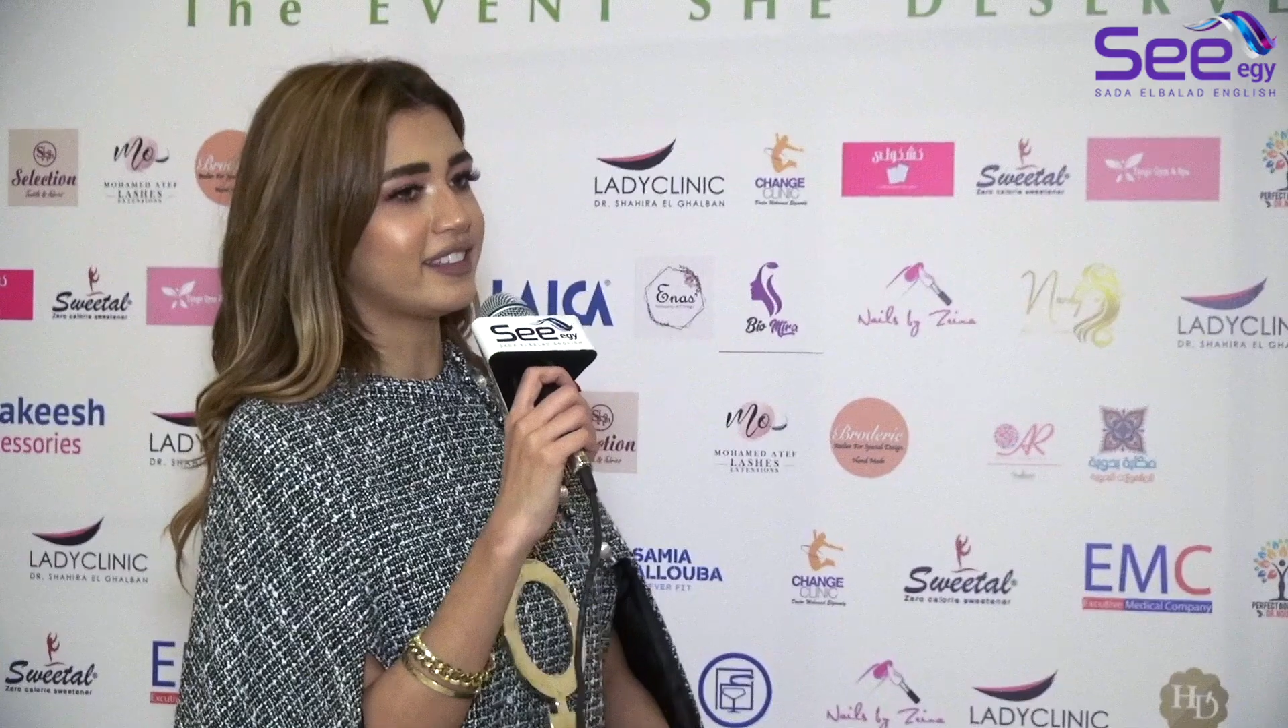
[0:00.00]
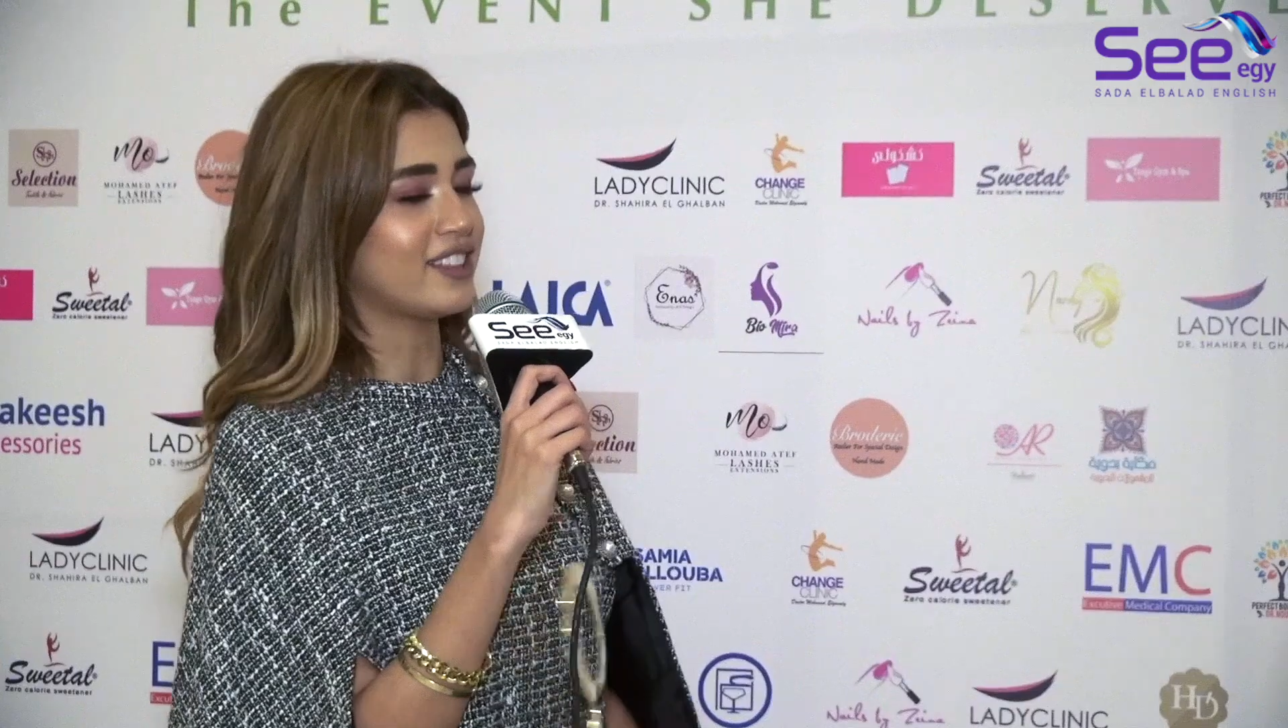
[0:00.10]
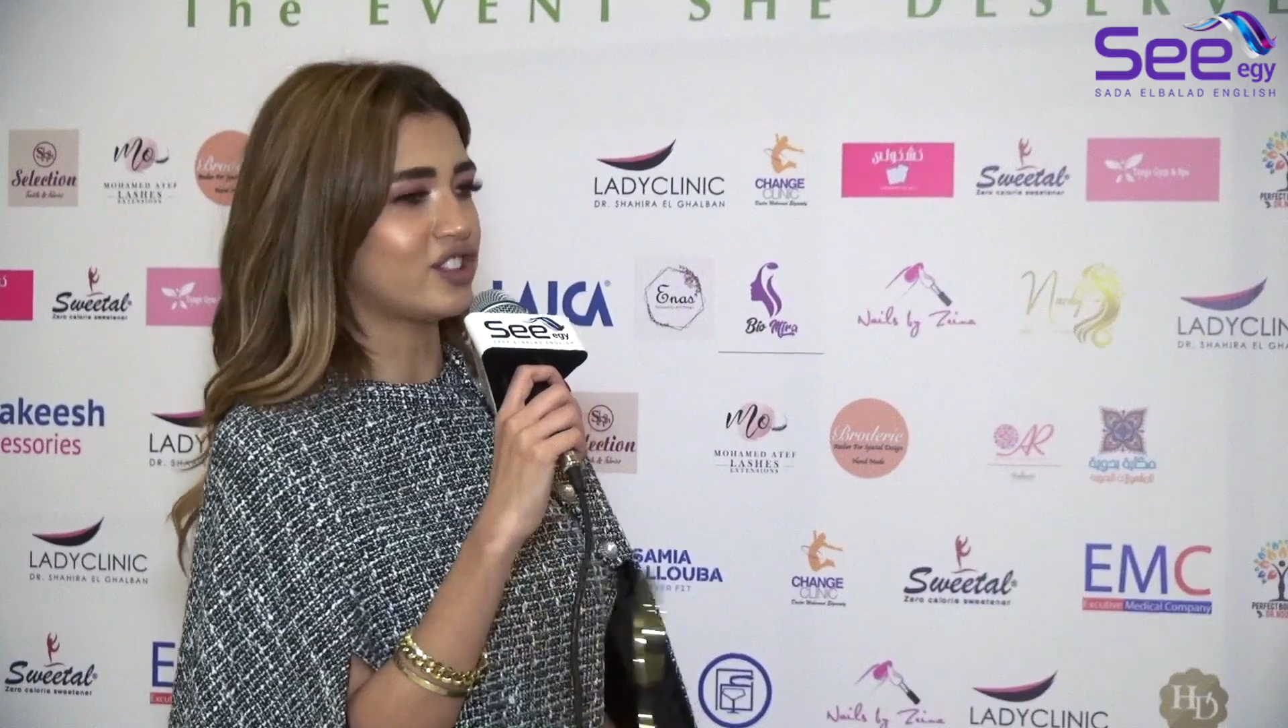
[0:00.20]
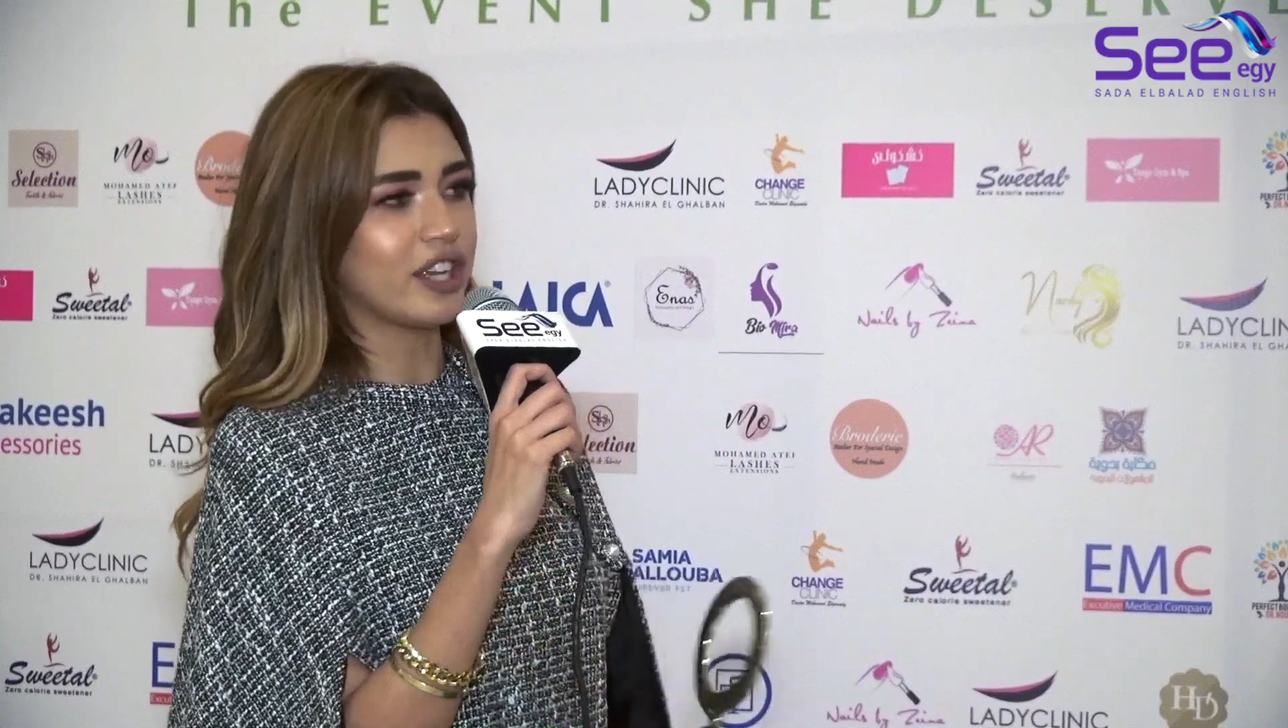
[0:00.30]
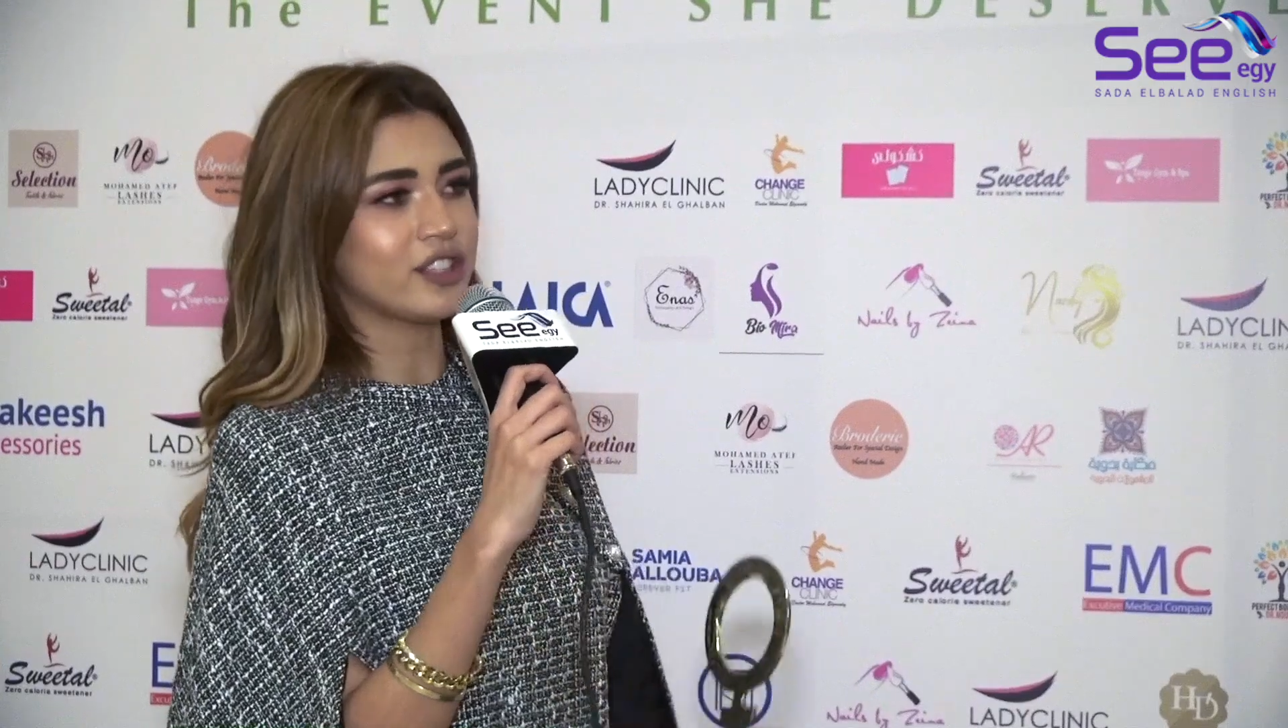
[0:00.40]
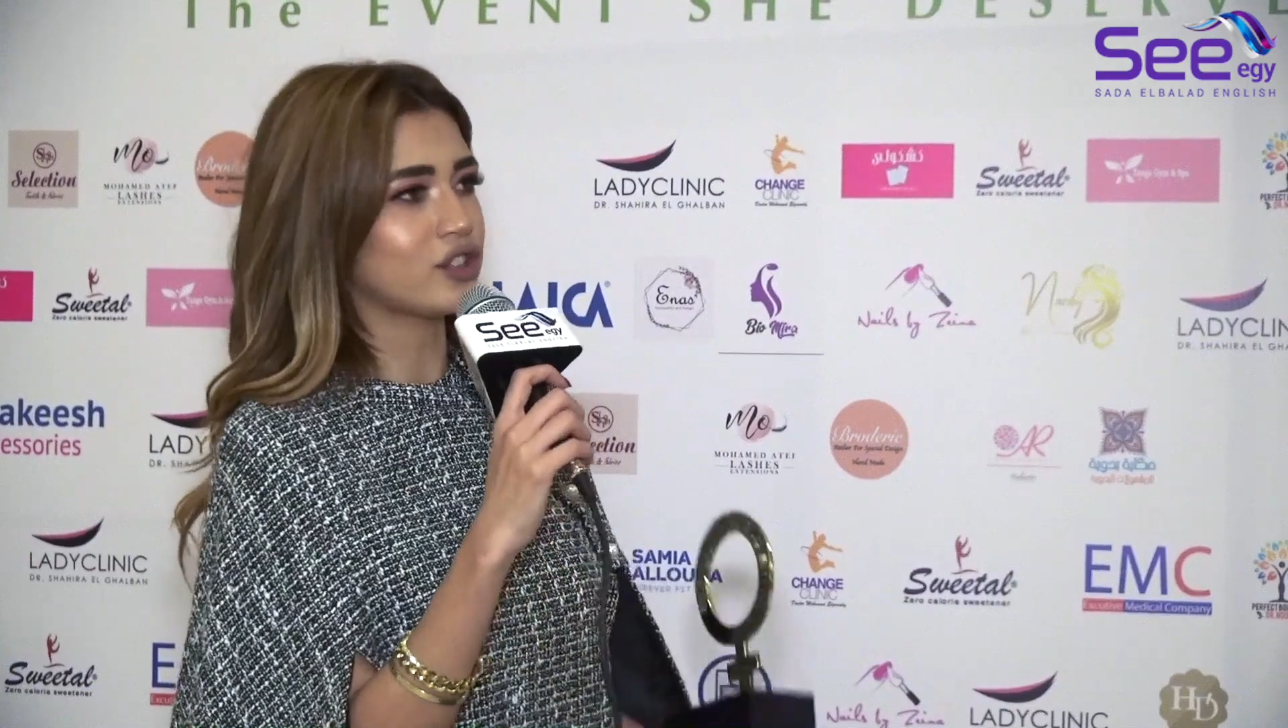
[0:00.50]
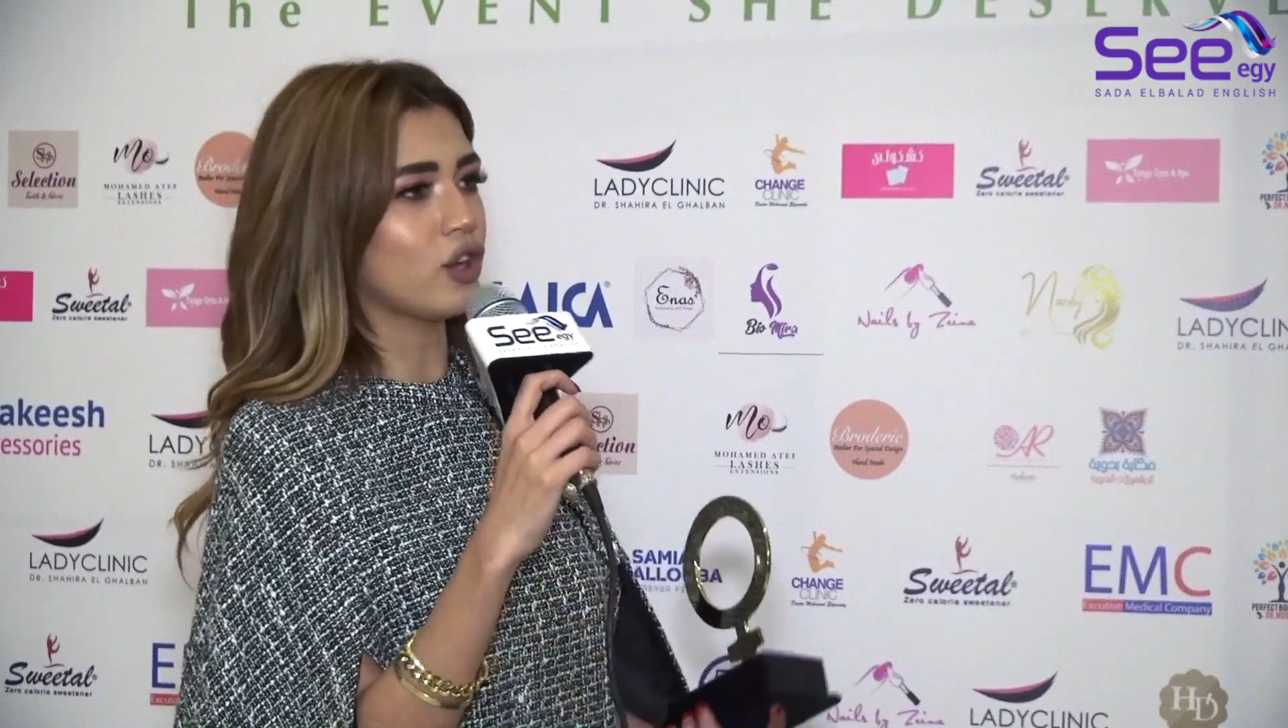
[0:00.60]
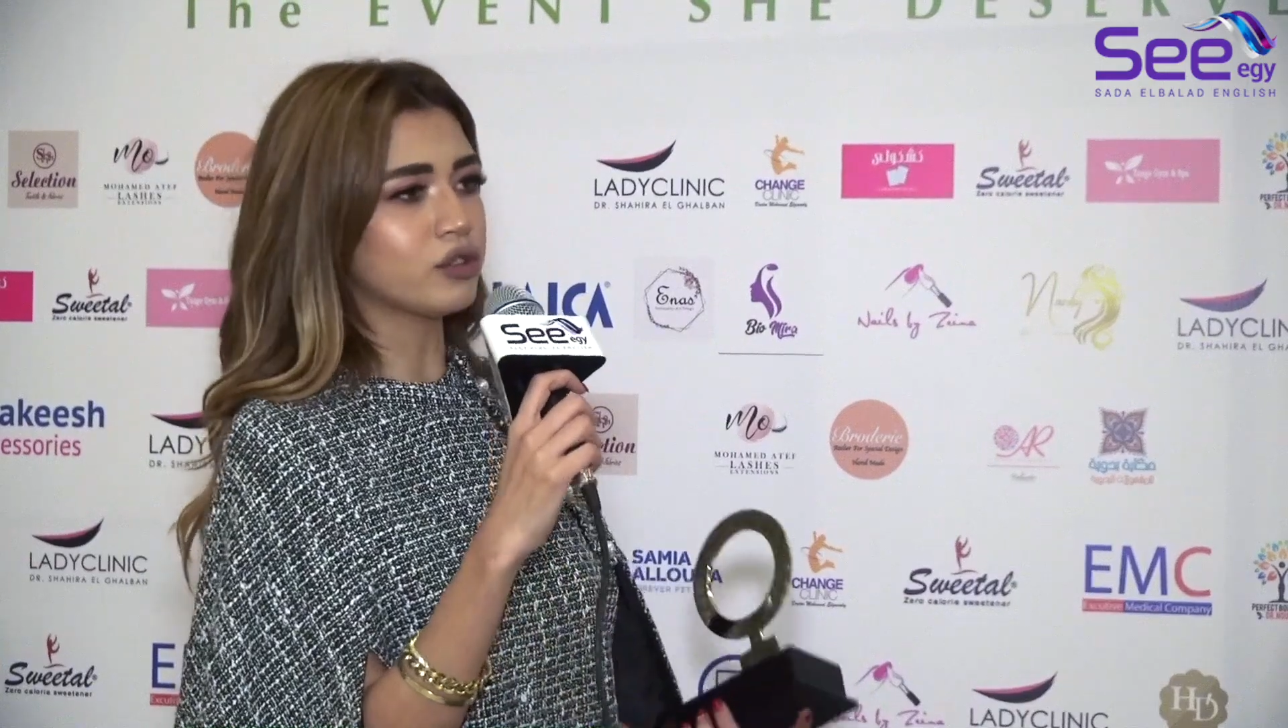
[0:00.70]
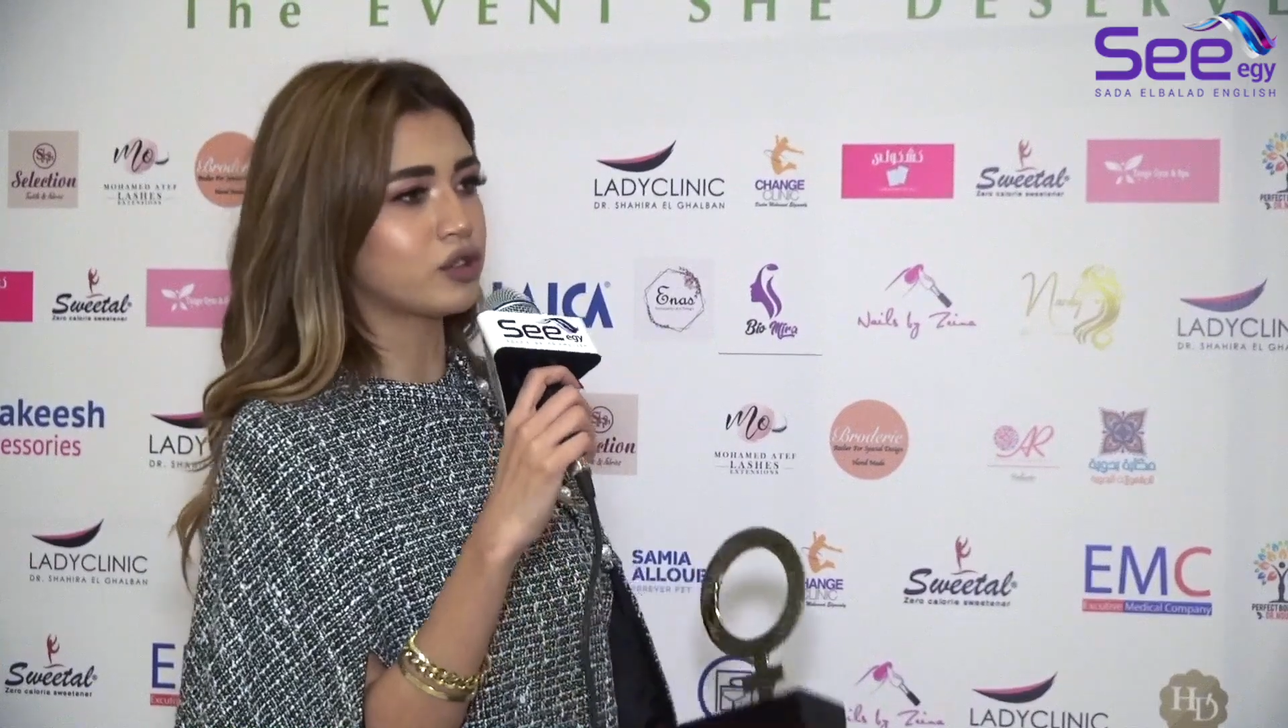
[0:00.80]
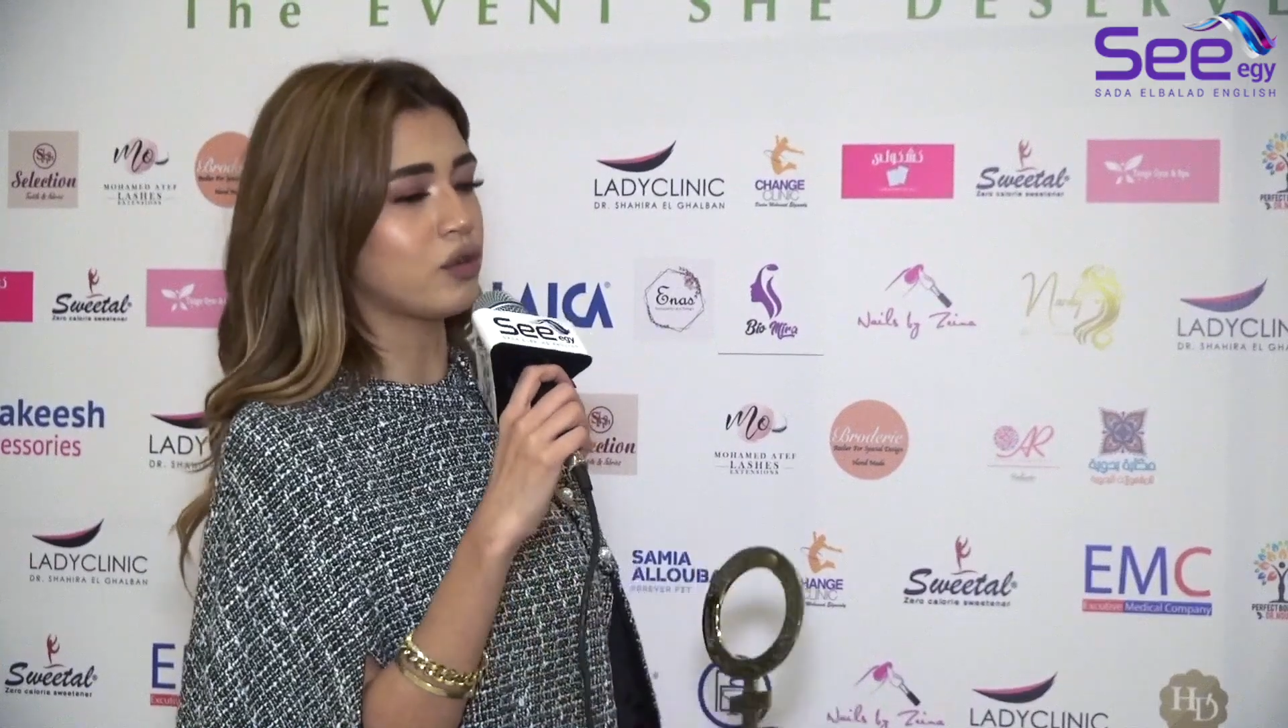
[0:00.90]
It has changed
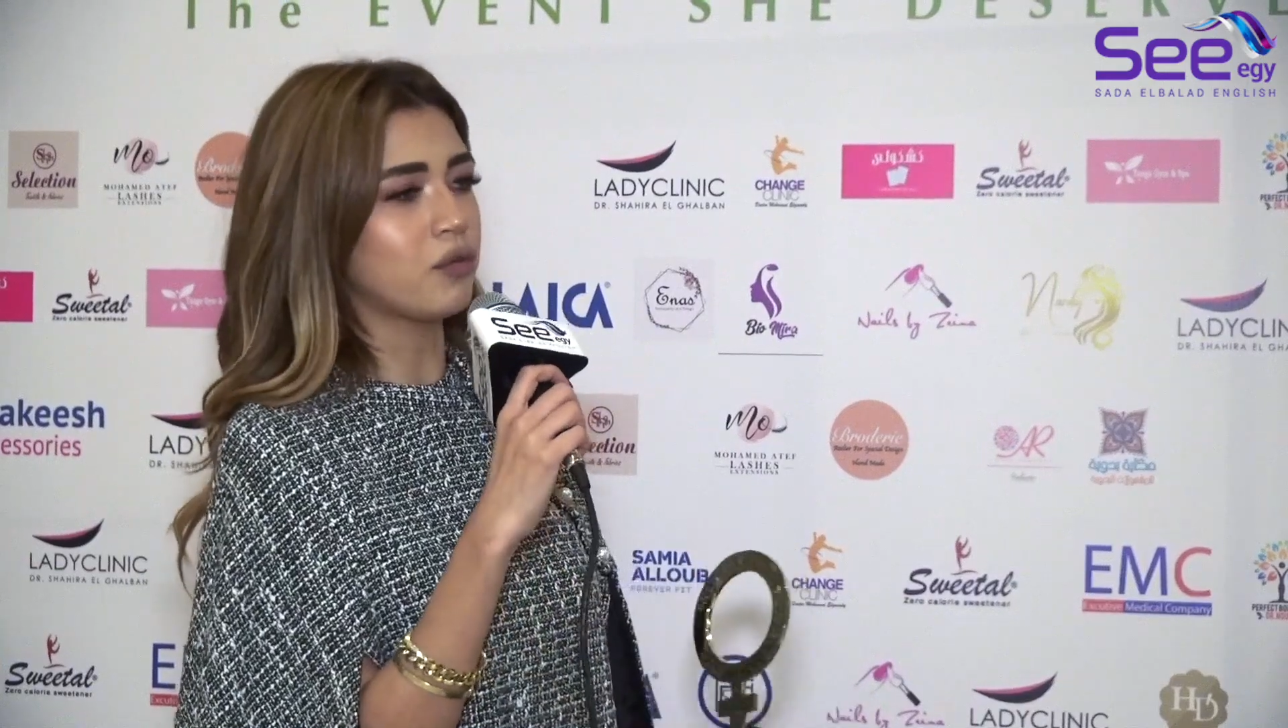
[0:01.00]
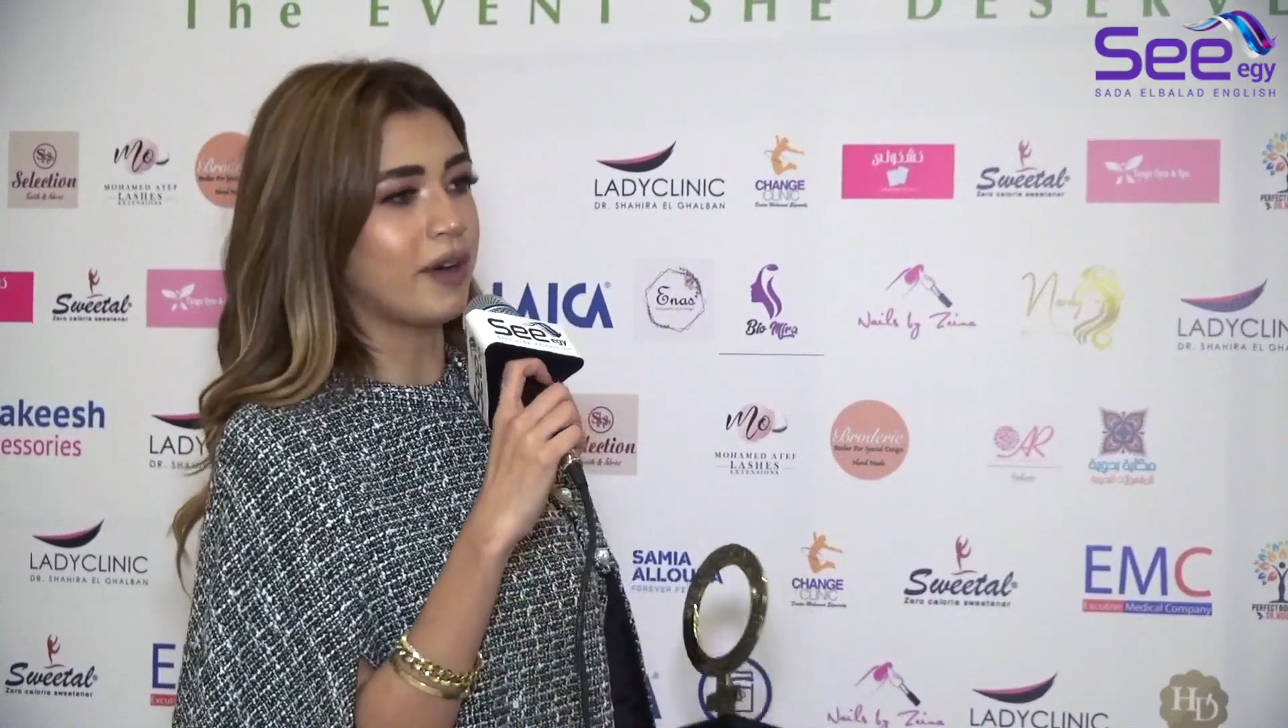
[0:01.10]
also